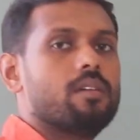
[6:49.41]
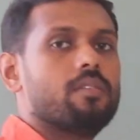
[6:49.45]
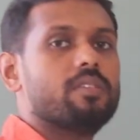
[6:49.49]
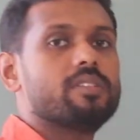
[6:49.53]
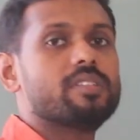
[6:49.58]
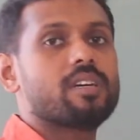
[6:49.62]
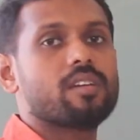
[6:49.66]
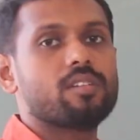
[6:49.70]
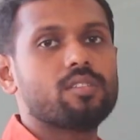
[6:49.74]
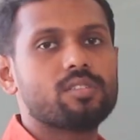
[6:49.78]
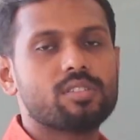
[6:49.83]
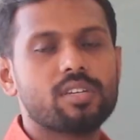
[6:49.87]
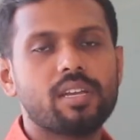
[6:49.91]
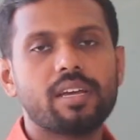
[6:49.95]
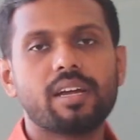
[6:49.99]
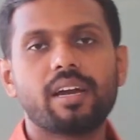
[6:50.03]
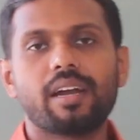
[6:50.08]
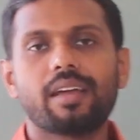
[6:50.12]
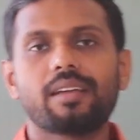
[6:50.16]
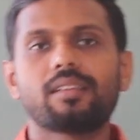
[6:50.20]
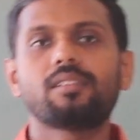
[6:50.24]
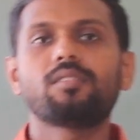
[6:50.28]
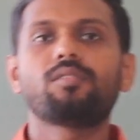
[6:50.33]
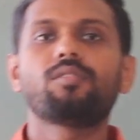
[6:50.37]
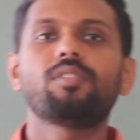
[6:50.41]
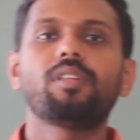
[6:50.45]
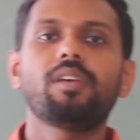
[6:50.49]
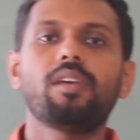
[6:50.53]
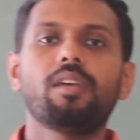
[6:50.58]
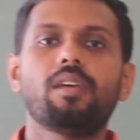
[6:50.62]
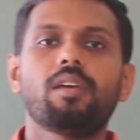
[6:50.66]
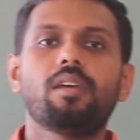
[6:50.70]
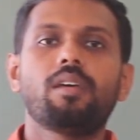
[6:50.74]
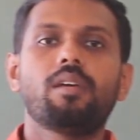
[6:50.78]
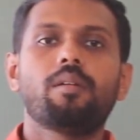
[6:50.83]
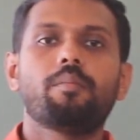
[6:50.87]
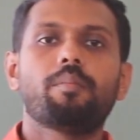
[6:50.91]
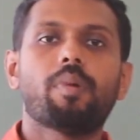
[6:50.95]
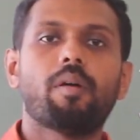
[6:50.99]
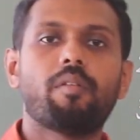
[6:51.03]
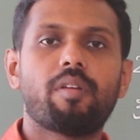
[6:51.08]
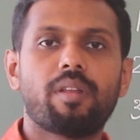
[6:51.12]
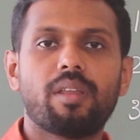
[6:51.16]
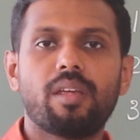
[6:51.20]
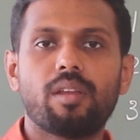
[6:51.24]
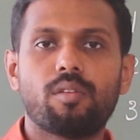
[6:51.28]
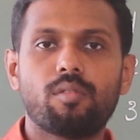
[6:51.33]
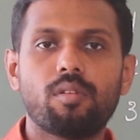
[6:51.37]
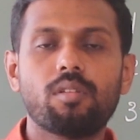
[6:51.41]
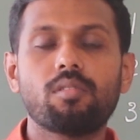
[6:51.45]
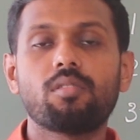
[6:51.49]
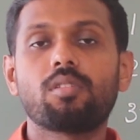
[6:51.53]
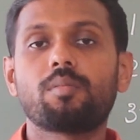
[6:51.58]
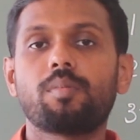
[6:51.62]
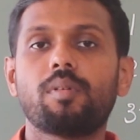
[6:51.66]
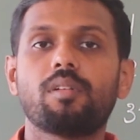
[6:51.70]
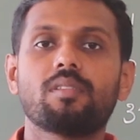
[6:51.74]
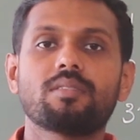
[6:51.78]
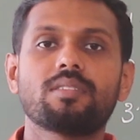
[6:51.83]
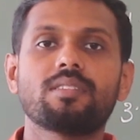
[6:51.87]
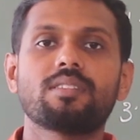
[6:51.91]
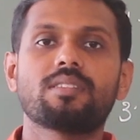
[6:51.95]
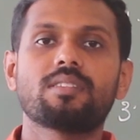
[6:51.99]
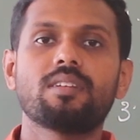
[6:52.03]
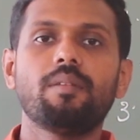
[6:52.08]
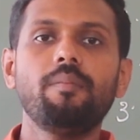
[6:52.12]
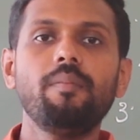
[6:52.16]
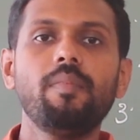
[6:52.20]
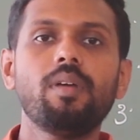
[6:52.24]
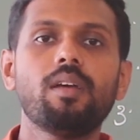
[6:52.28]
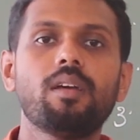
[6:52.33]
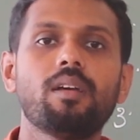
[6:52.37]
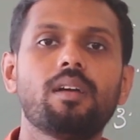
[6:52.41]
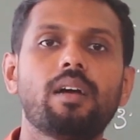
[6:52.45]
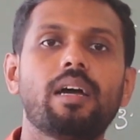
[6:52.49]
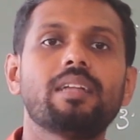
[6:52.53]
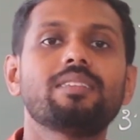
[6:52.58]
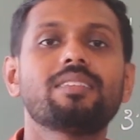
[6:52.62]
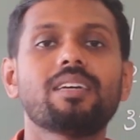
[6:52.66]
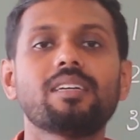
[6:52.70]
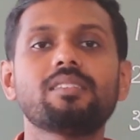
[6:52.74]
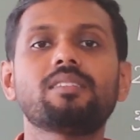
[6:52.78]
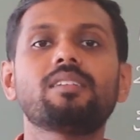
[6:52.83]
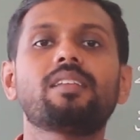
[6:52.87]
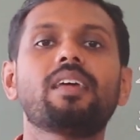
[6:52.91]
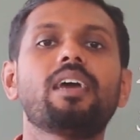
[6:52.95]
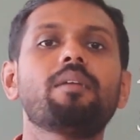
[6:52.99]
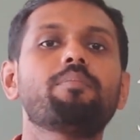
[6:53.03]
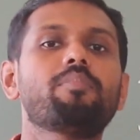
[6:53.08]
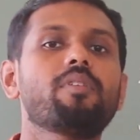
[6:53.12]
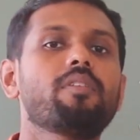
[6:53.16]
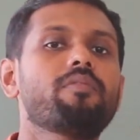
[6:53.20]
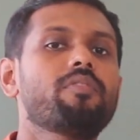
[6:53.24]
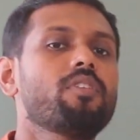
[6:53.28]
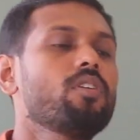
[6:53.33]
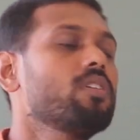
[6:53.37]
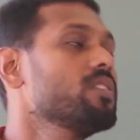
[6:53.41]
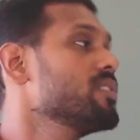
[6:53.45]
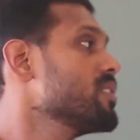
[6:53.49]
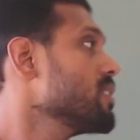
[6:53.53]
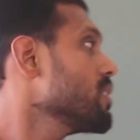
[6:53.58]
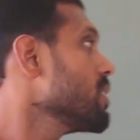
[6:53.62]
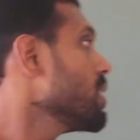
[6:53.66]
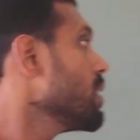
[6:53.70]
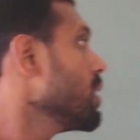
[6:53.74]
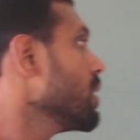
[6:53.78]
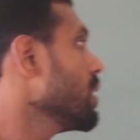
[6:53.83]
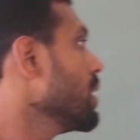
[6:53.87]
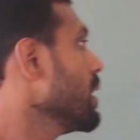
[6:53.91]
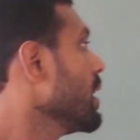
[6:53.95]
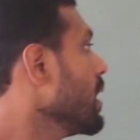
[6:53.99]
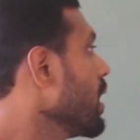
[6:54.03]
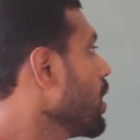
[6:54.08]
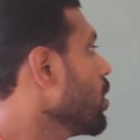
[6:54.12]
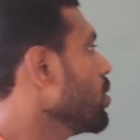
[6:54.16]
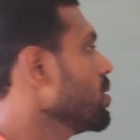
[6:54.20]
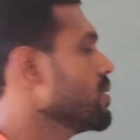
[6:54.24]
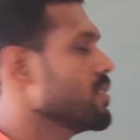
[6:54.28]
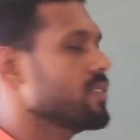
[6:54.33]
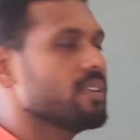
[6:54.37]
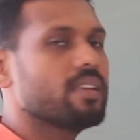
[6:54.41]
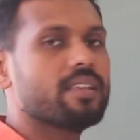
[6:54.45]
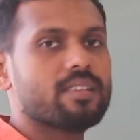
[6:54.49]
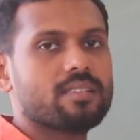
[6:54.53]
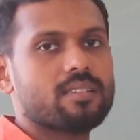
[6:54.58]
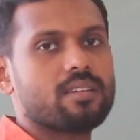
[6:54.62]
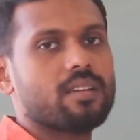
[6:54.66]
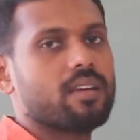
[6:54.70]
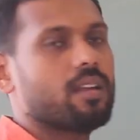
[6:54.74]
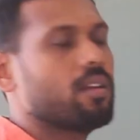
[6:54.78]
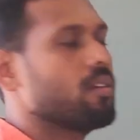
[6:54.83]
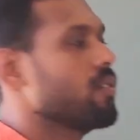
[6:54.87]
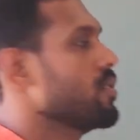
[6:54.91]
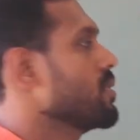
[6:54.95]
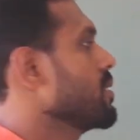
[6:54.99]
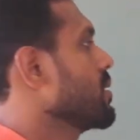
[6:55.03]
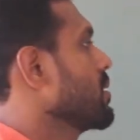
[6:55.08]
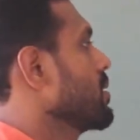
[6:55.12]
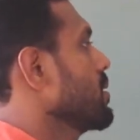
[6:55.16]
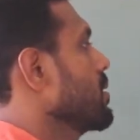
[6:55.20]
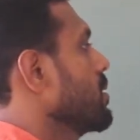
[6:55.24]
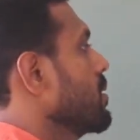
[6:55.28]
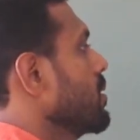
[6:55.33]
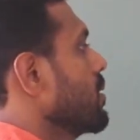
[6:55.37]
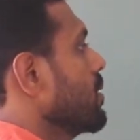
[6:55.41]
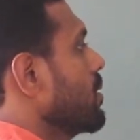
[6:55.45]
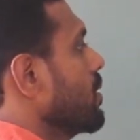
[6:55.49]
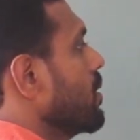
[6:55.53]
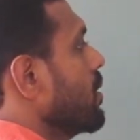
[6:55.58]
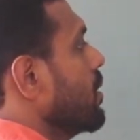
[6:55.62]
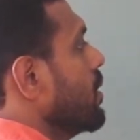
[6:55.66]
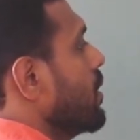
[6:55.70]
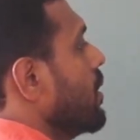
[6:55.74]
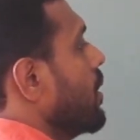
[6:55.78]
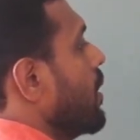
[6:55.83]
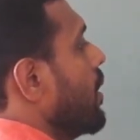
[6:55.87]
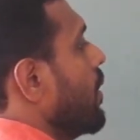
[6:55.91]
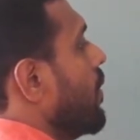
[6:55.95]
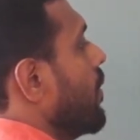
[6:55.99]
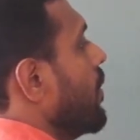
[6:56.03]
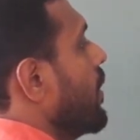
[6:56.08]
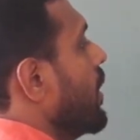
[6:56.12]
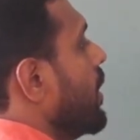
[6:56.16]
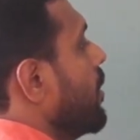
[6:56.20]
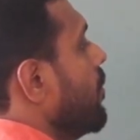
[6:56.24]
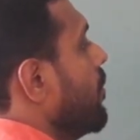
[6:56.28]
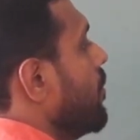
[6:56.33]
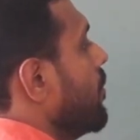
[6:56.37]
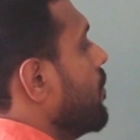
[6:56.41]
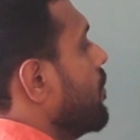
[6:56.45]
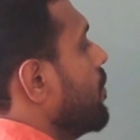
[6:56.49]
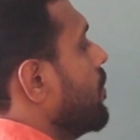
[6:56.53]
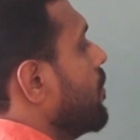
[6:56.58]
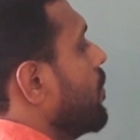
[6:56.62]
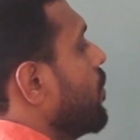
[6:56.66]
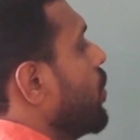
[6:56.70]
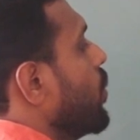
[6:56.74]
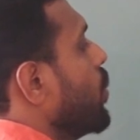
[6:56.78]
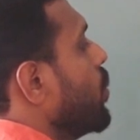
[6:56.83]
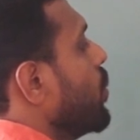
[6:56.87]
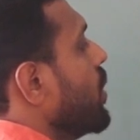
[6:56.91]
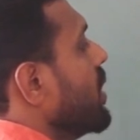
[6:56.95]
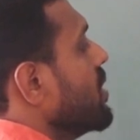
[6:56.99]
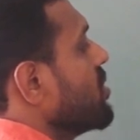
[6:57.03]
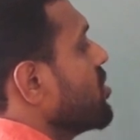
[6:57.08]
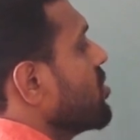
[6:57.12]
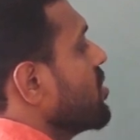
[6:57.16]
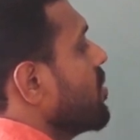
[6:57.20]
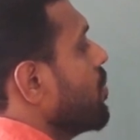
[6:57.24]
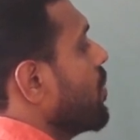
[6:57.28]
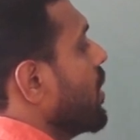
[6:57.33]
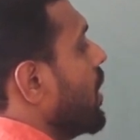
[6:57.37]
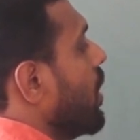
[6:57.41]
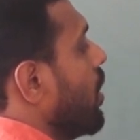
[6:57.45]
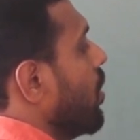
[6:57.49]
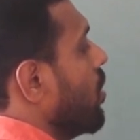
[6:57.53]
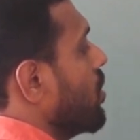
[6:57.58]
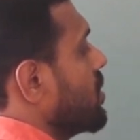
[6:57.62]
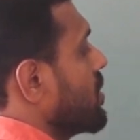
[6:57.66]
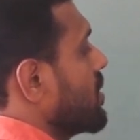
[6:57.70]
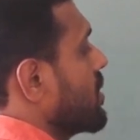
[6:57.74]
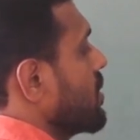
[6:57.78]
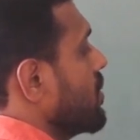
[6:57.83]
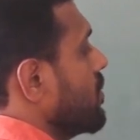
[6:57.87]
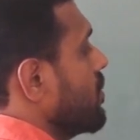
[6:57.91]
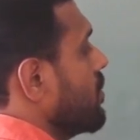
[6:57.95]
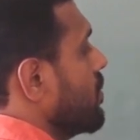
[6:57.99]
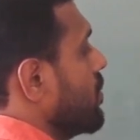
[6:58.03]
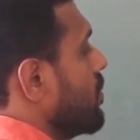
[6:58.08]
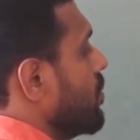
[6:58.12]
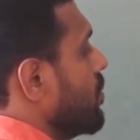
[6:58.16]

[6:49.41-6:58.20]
which are usually connected to the power network or power system, and such type of loads includes industrial loads. Then municipal loads.